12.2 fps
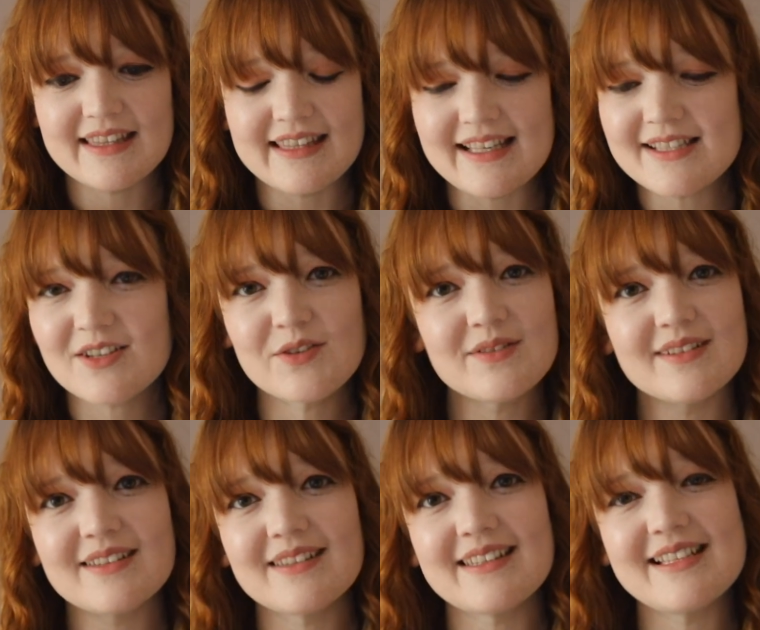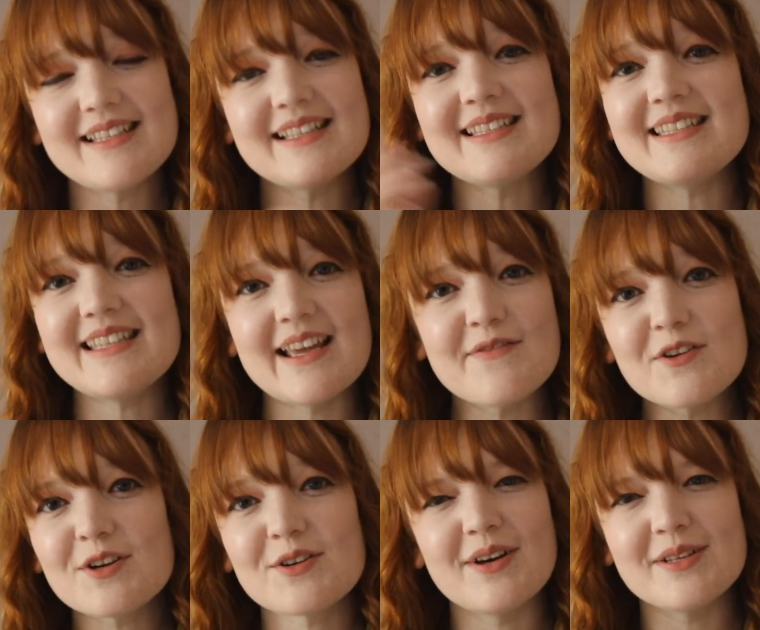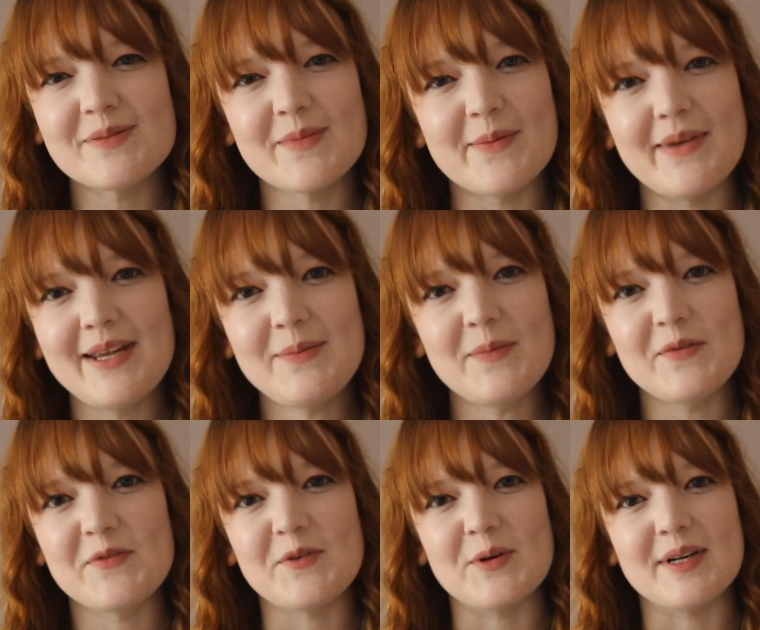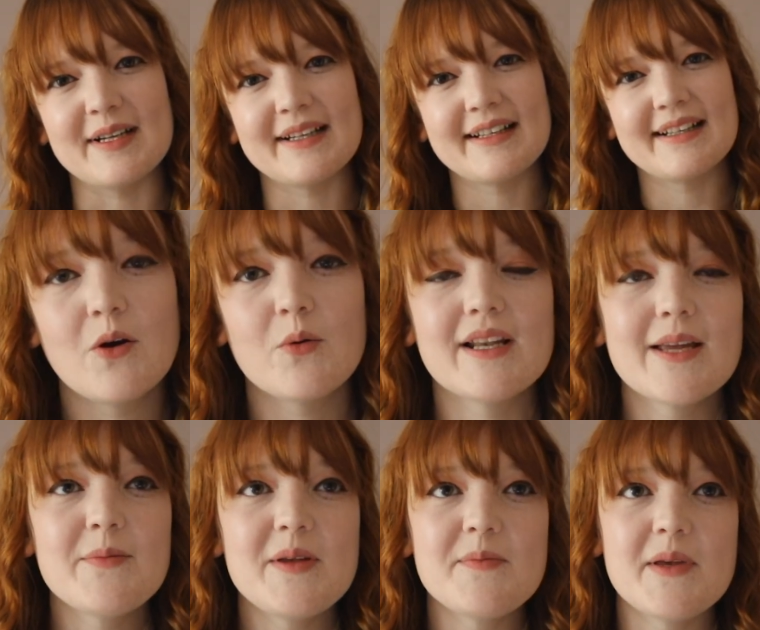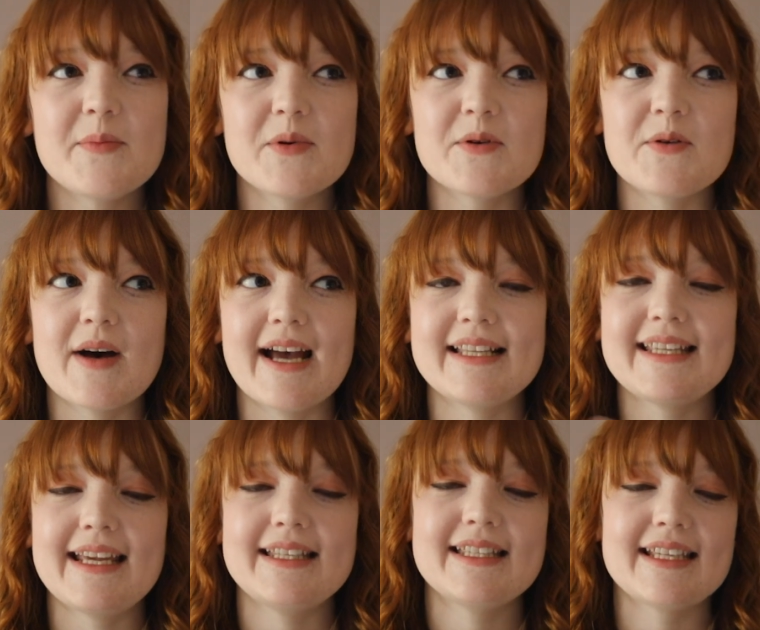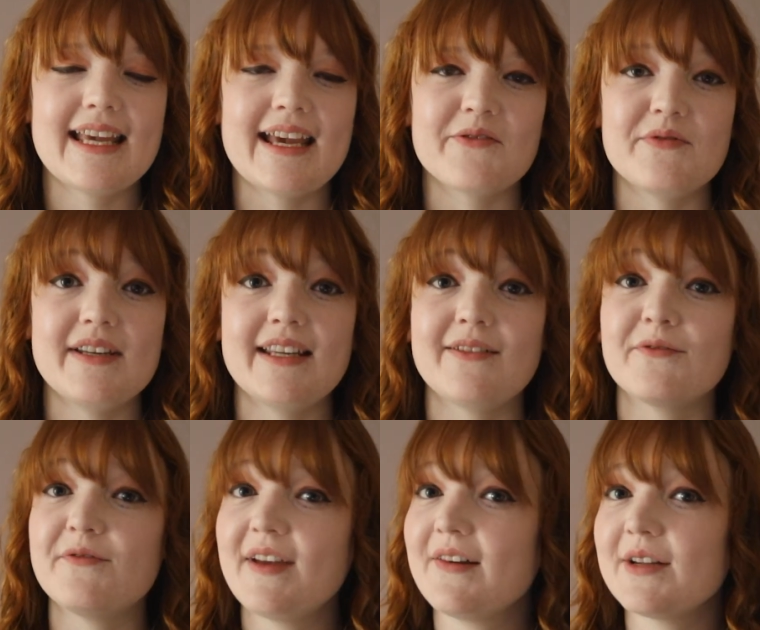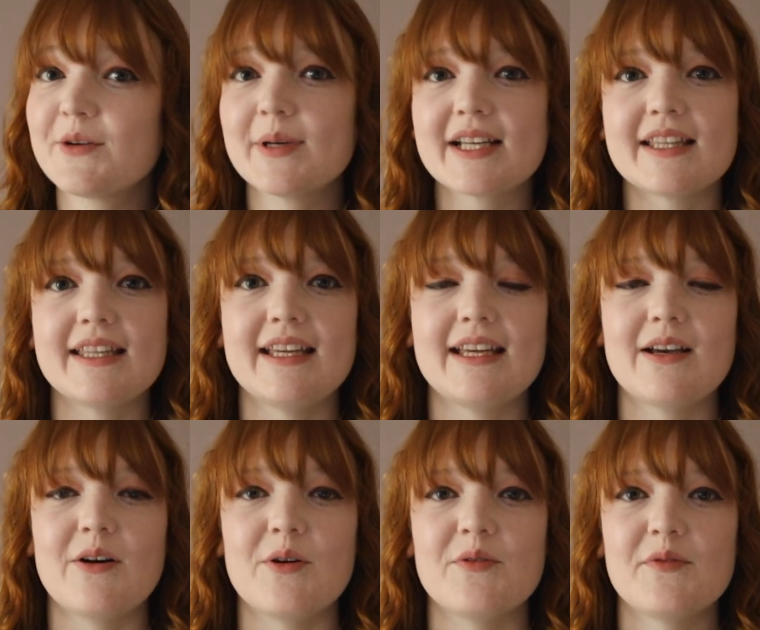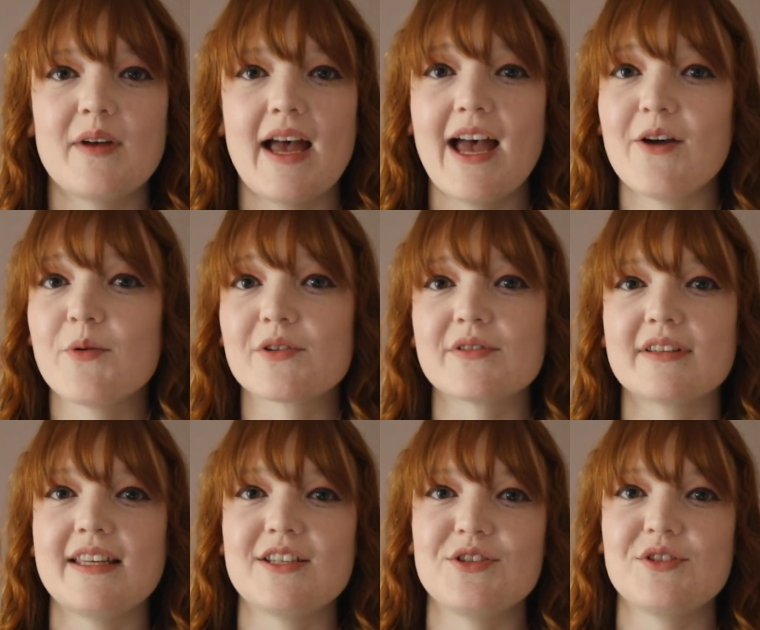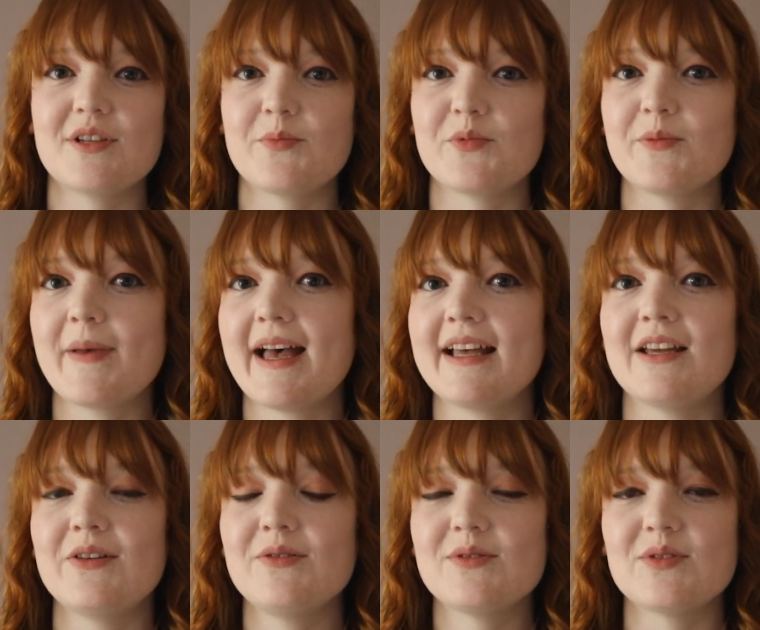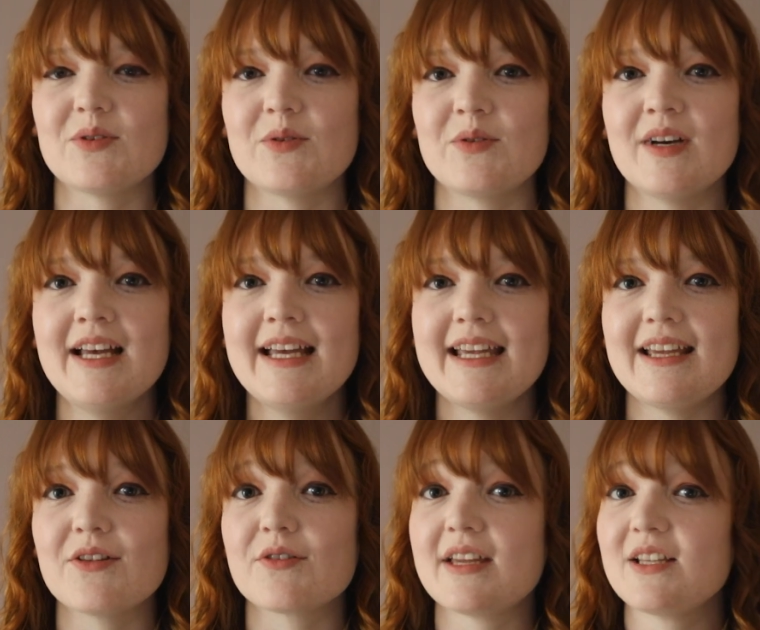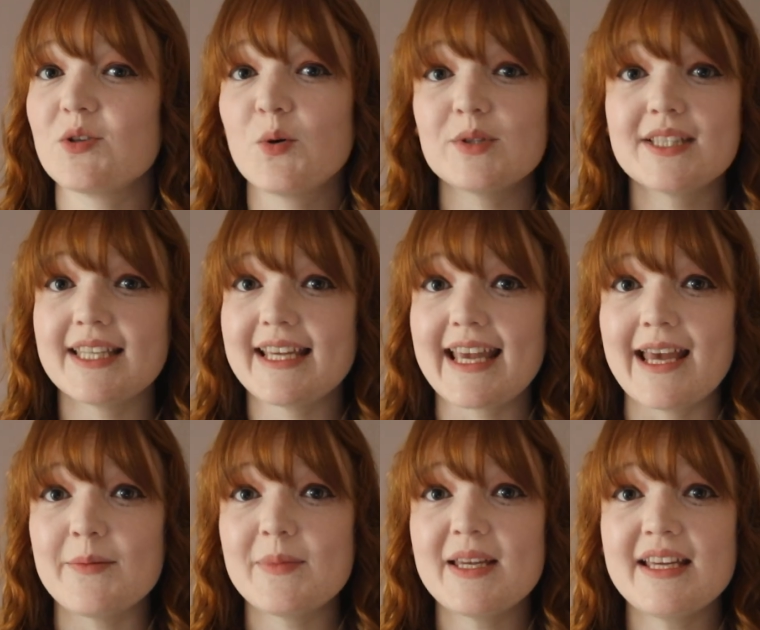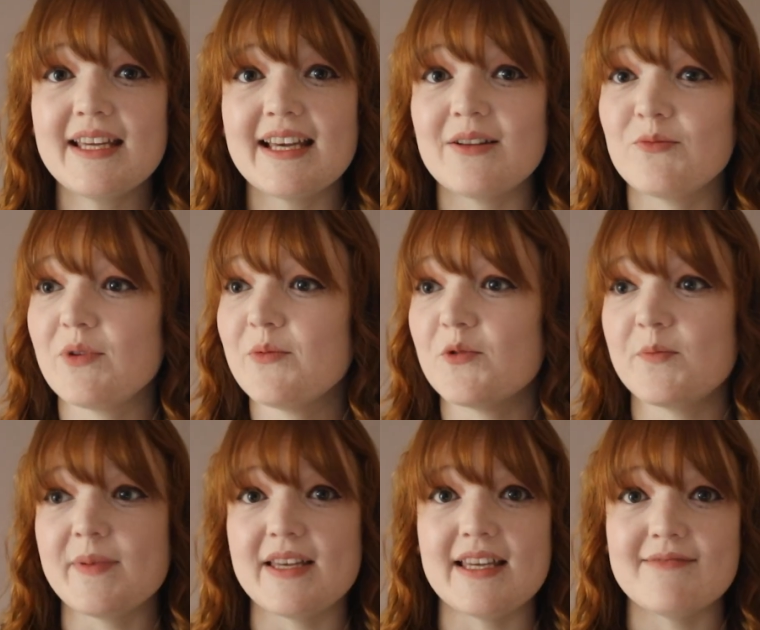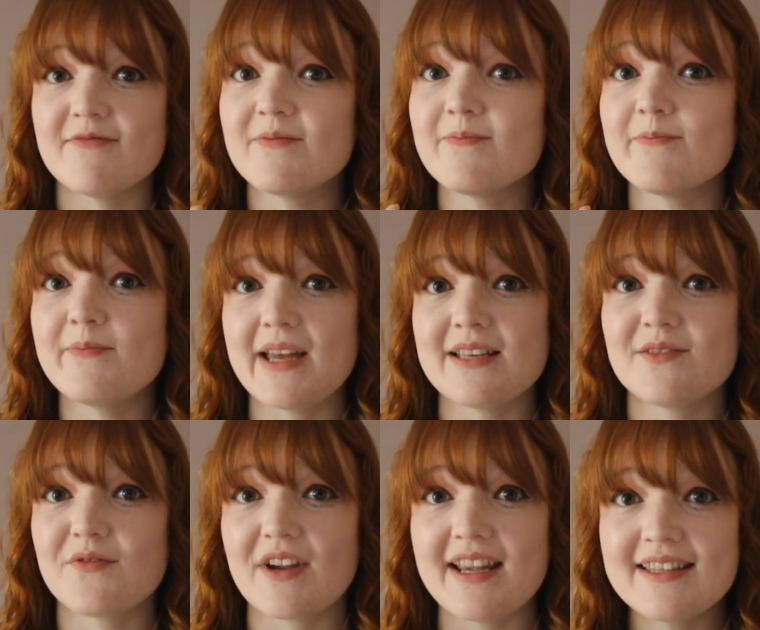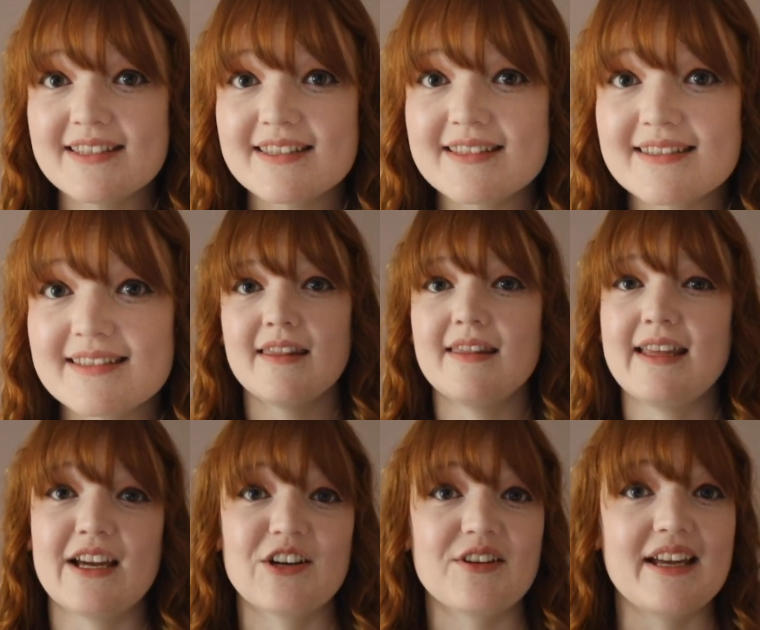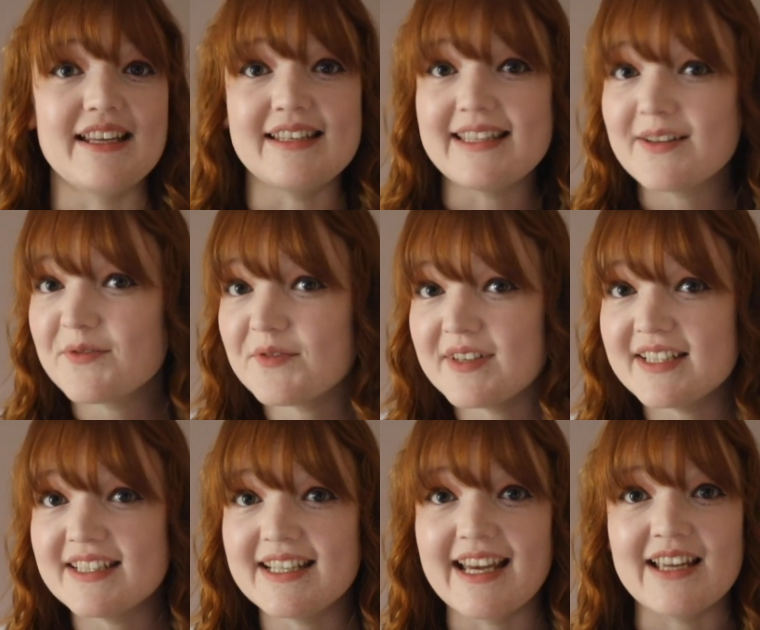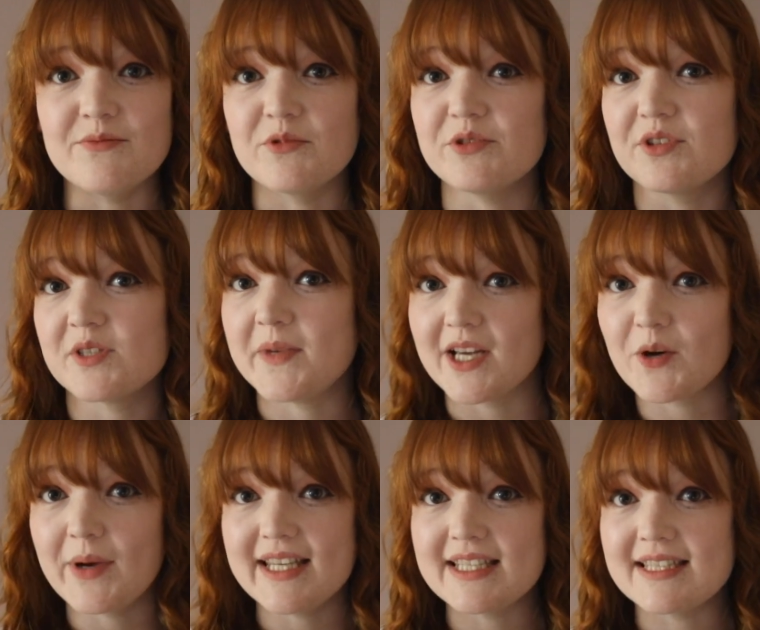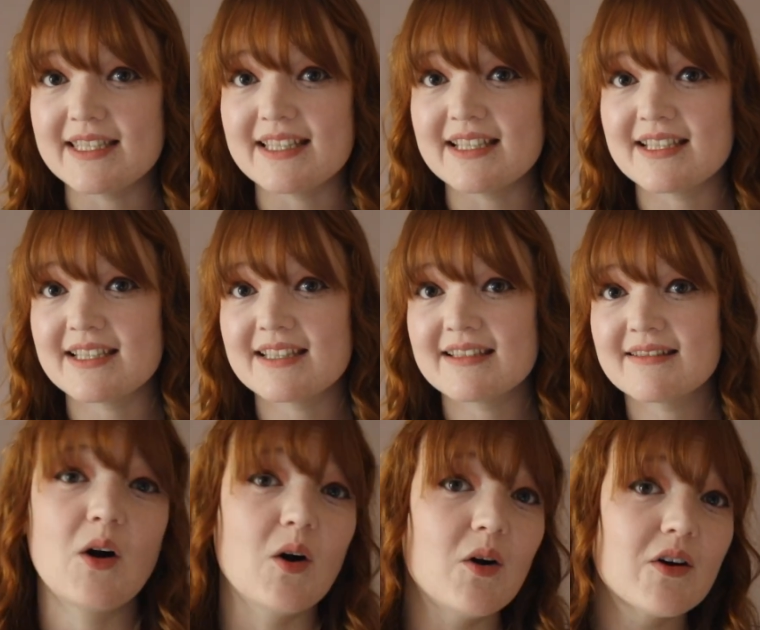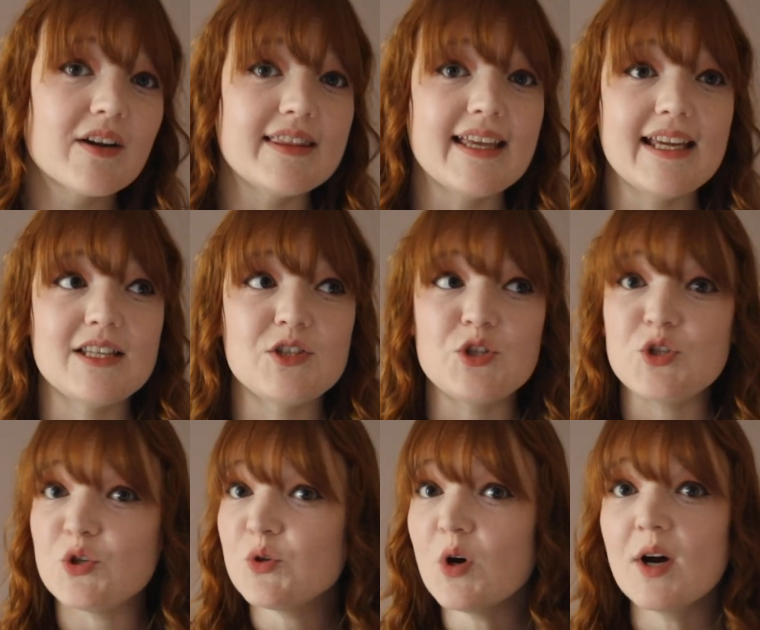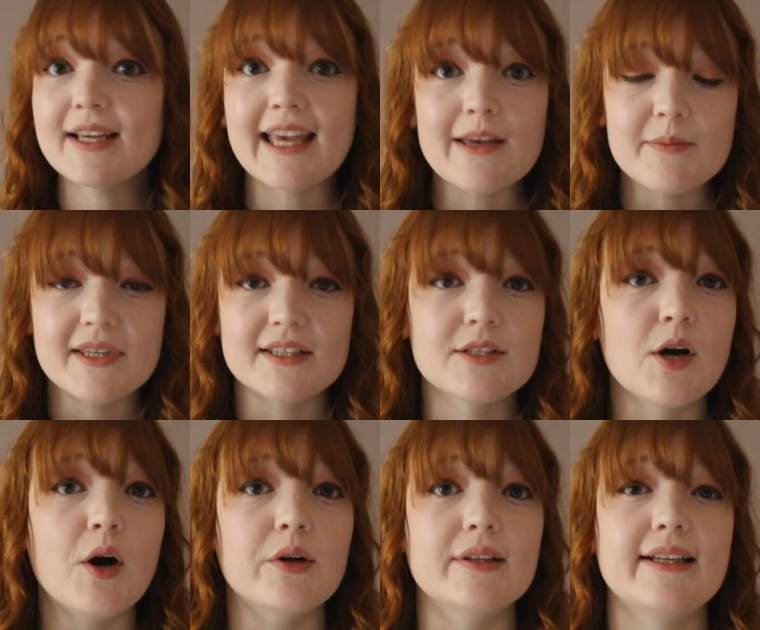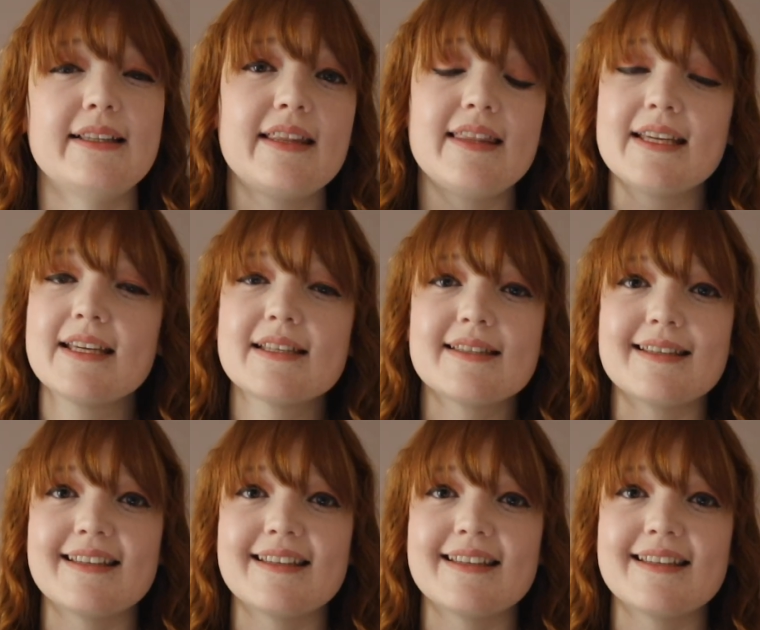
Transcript: This has never crossed my mind before. When I meet people, I tend to get a reading very quickly of how our relationship will pan out. So either they totally get me and we will be best friends, they're indifferent and we'll just be acquaintances. or they do not get me at all. And the thing is